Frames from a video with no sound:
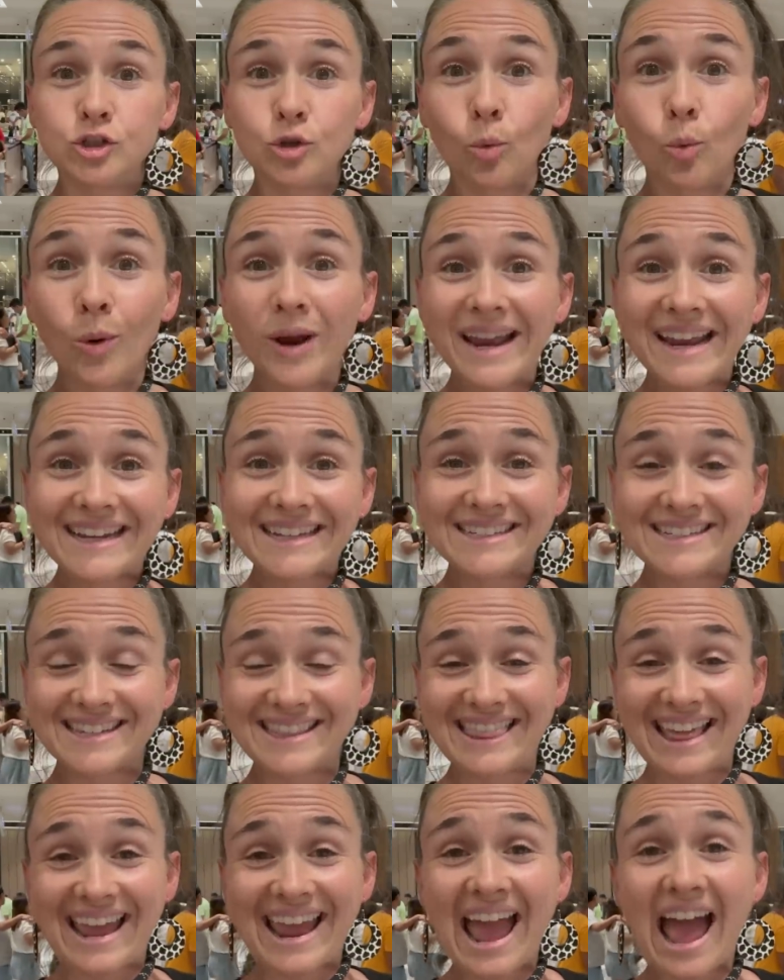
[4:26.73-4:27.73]
Sweet.
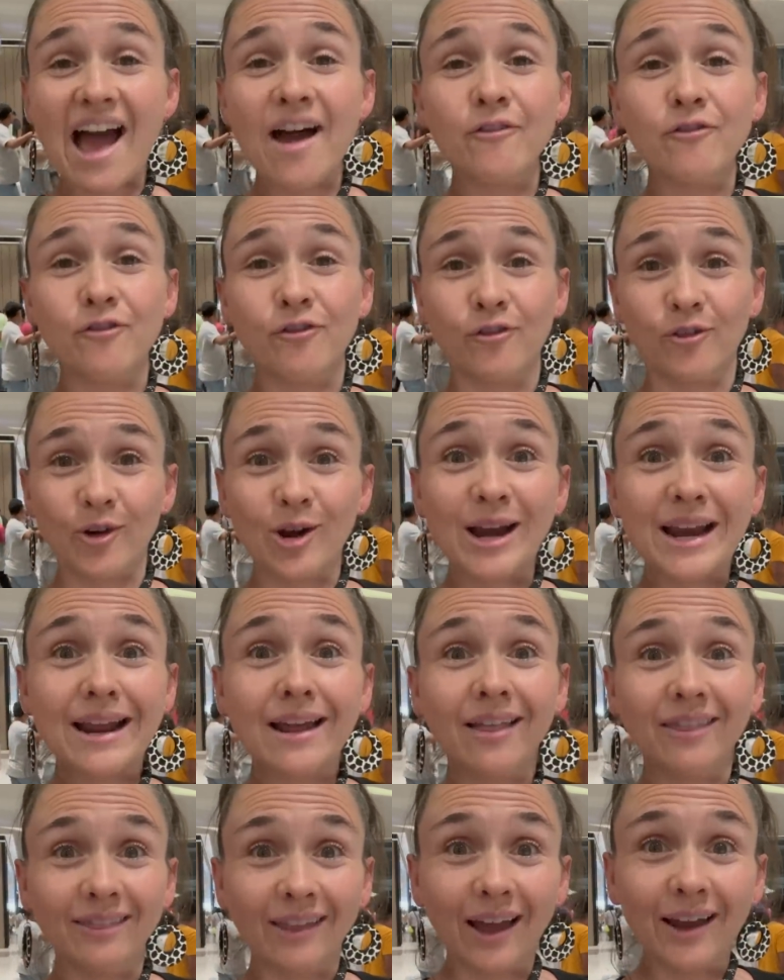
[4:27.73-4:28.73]
They have
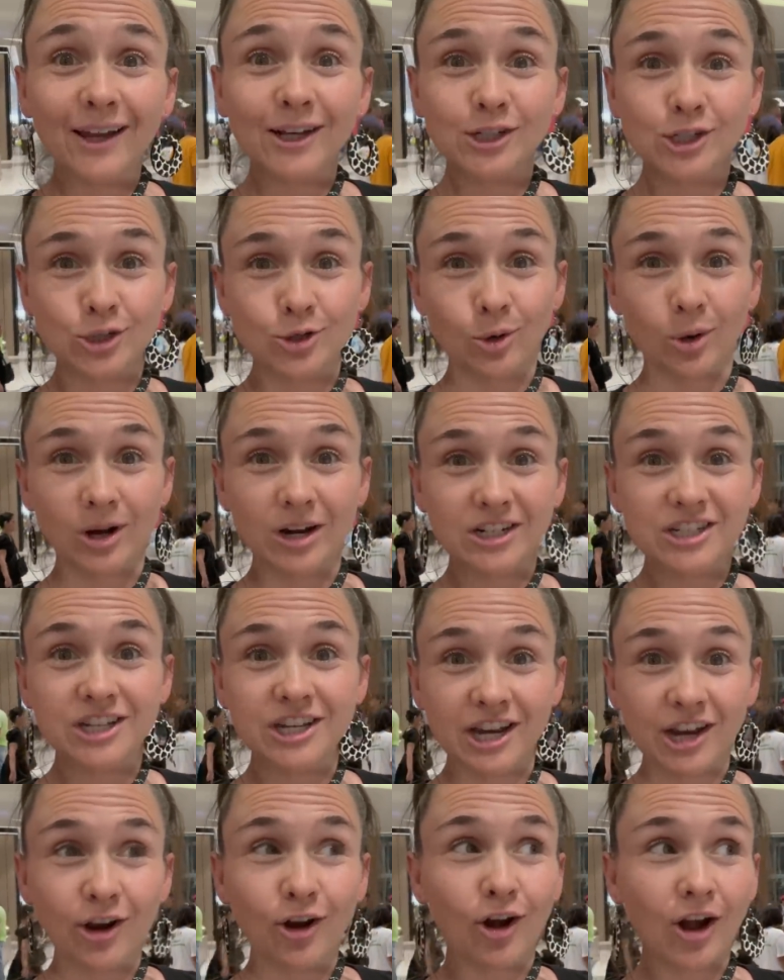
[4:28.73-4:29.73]
free luggage storage
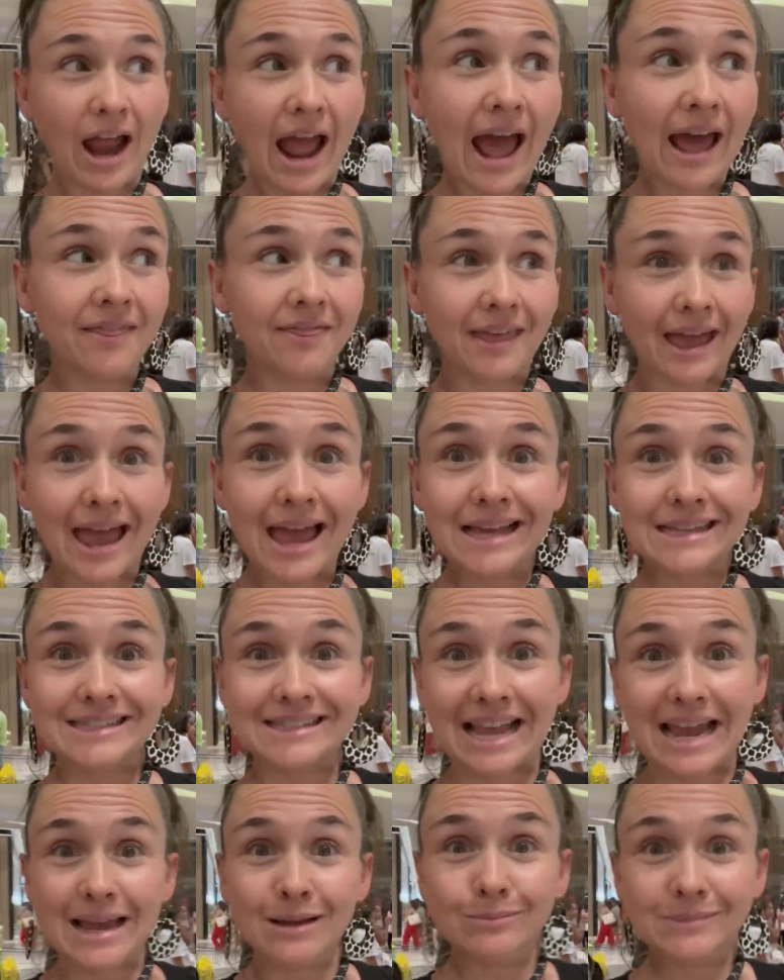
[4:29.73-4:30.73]
here at the
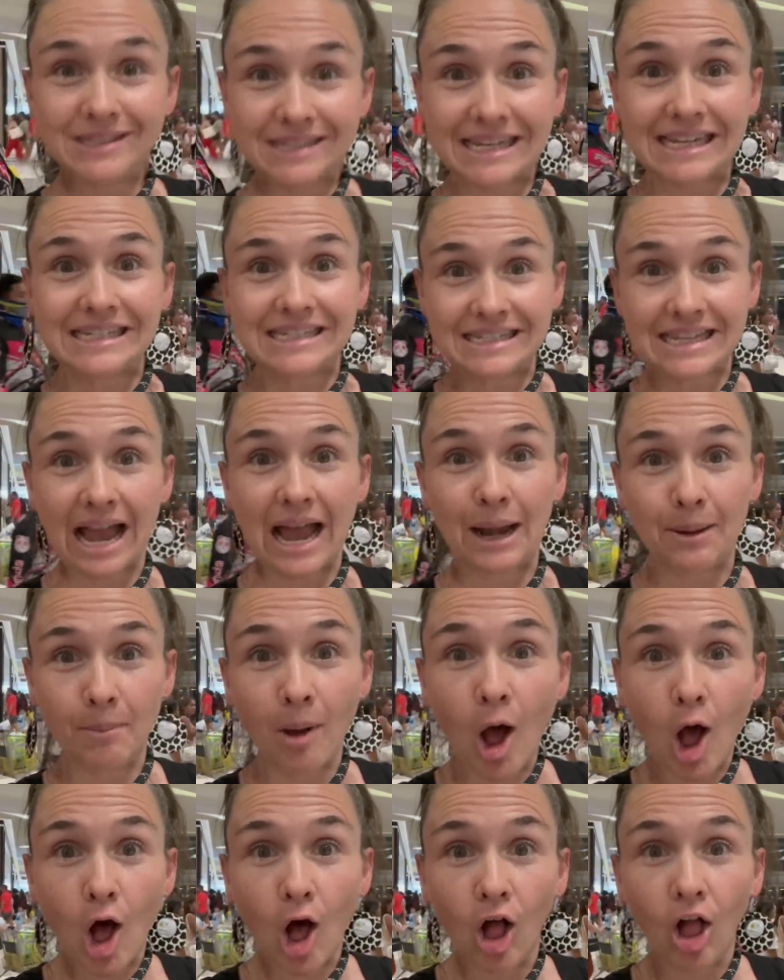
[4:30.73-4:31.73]
SM Seaside
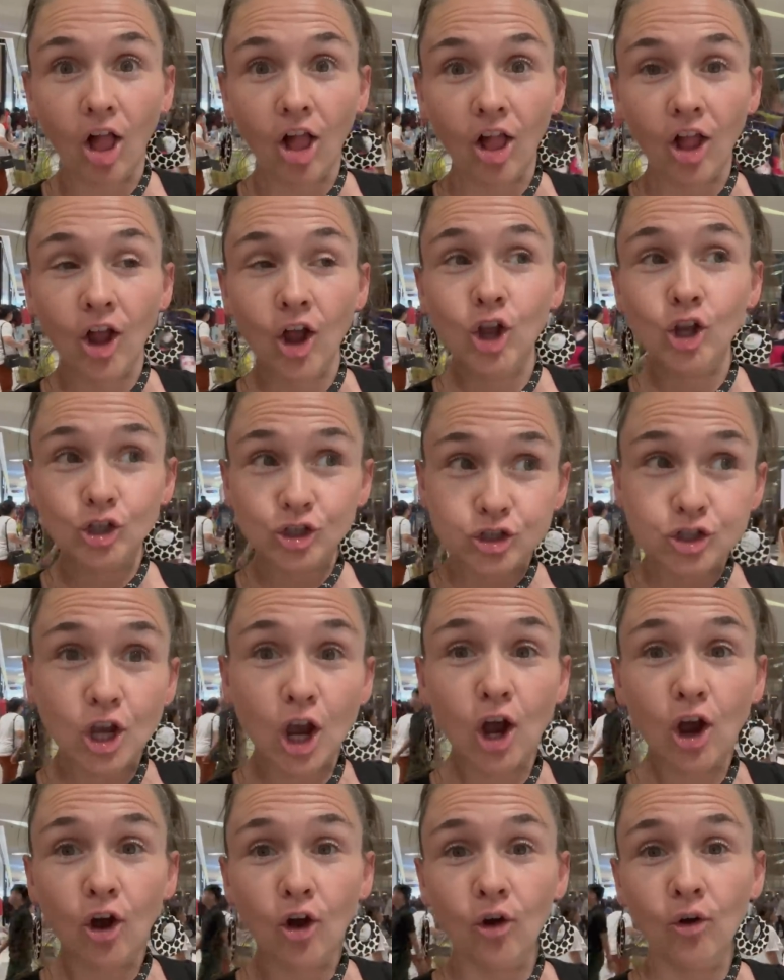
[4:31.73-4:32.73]
Mall.
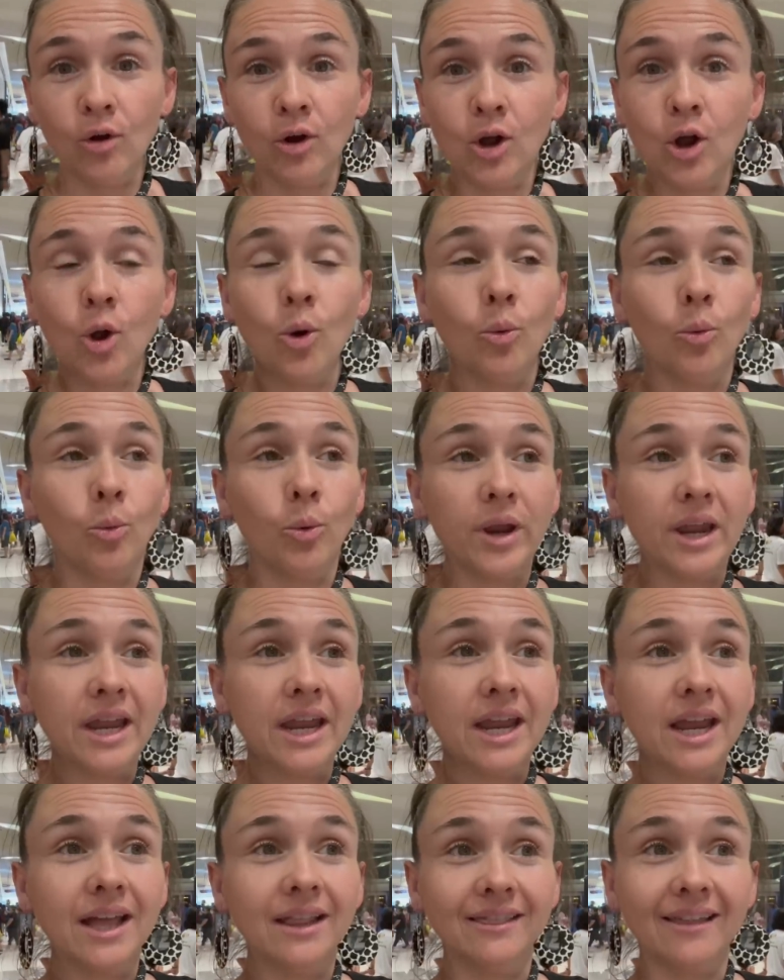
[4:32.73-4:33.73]
So
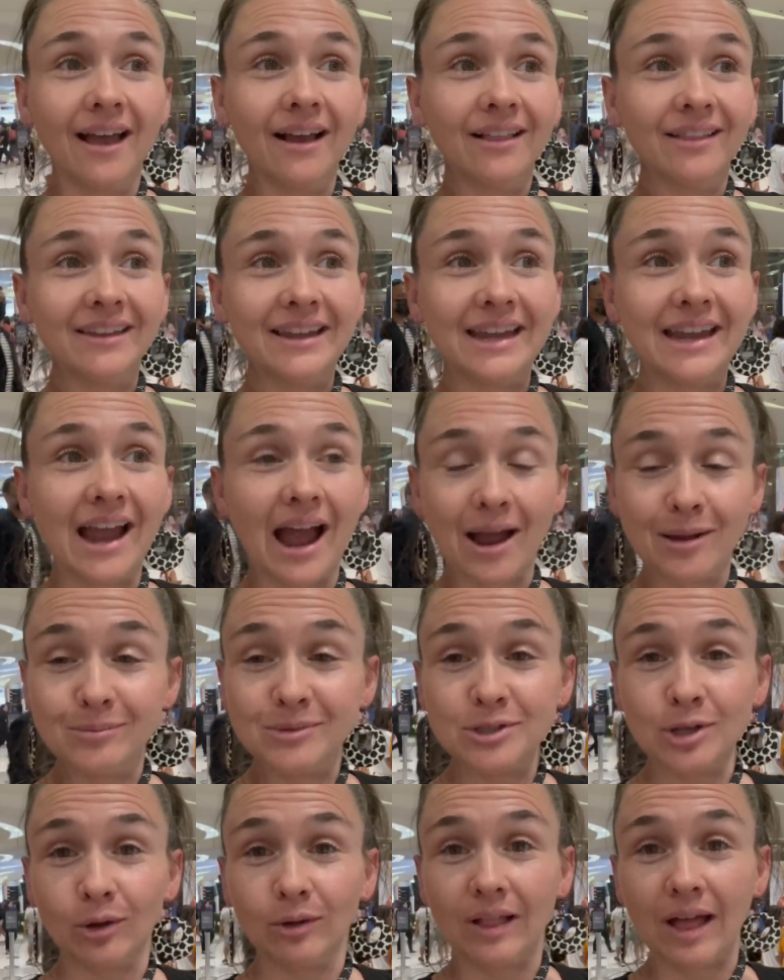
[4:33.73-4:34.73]
I'm
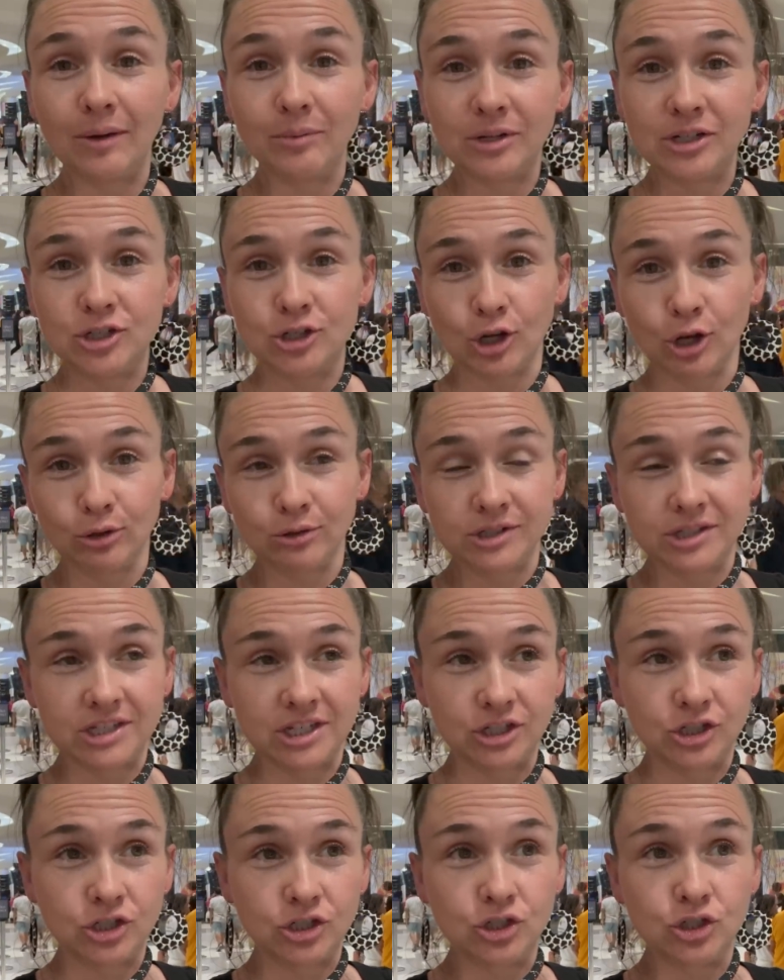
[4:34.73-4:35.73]
so glad we chose
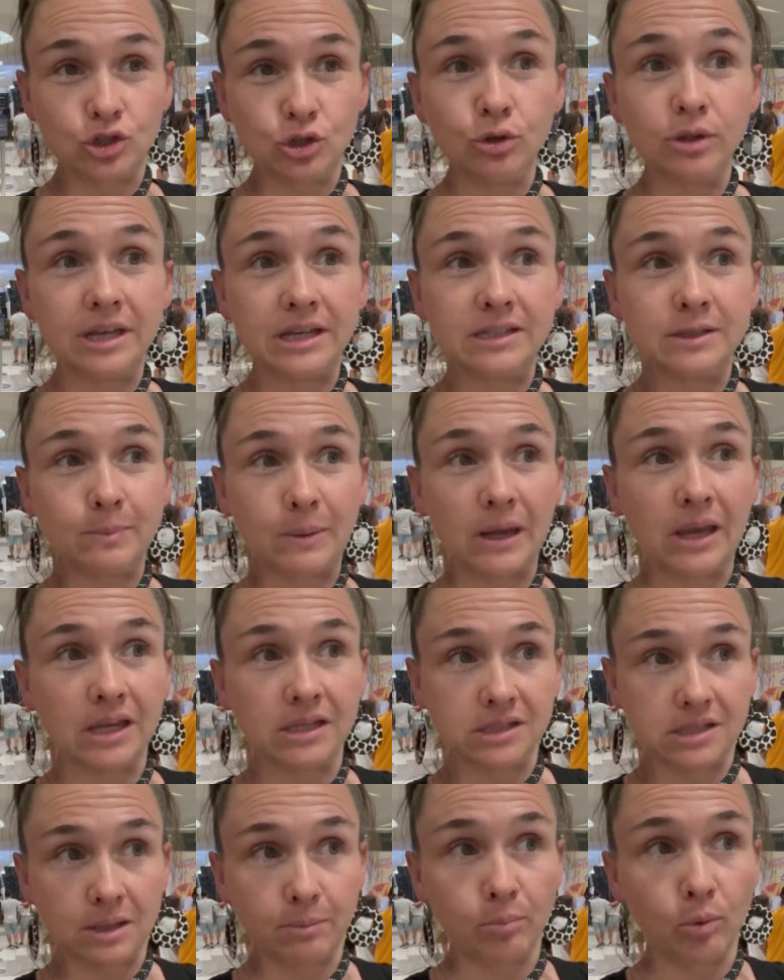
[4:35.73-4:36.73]
to just do this,
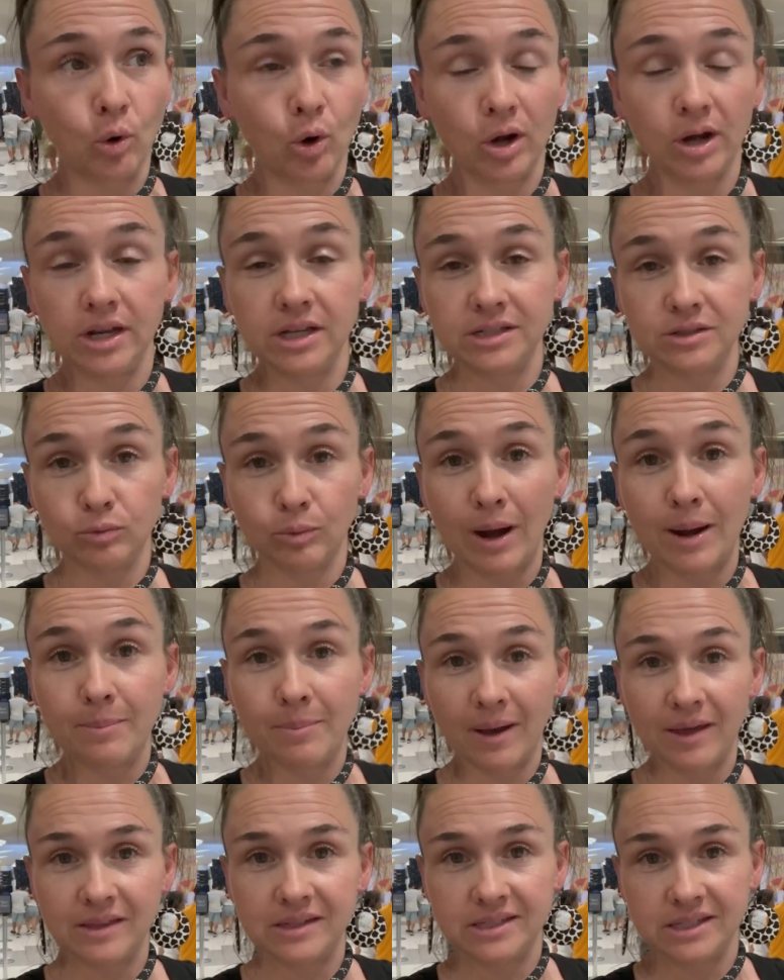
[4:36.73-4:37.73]
because the port is right
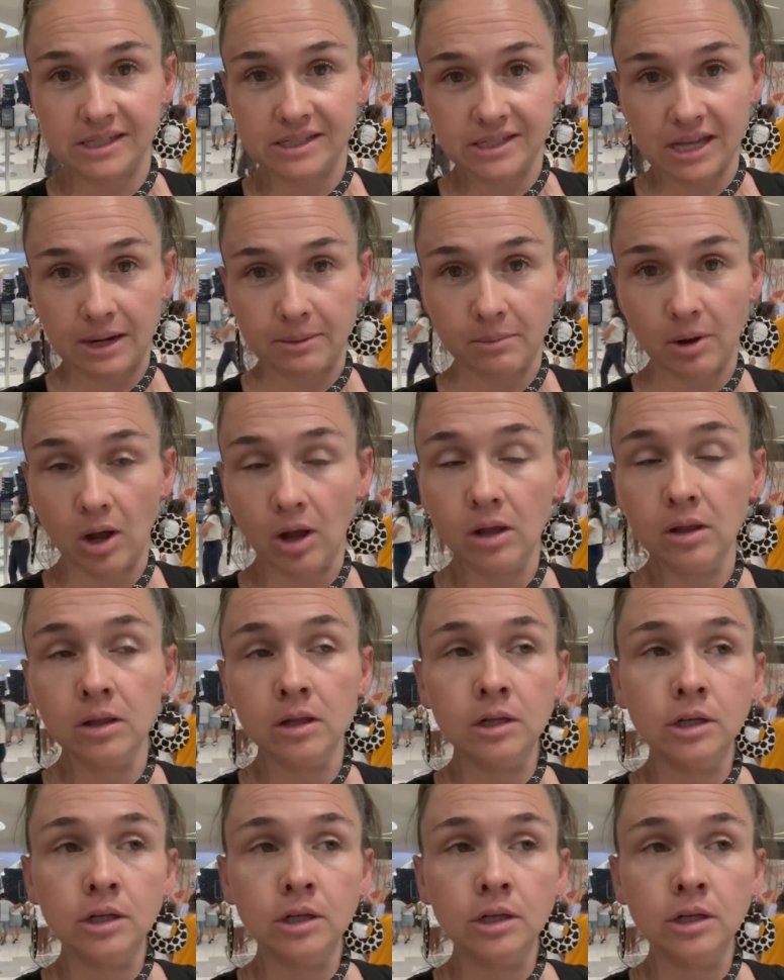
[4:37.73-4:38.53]
by the Seaside Mall.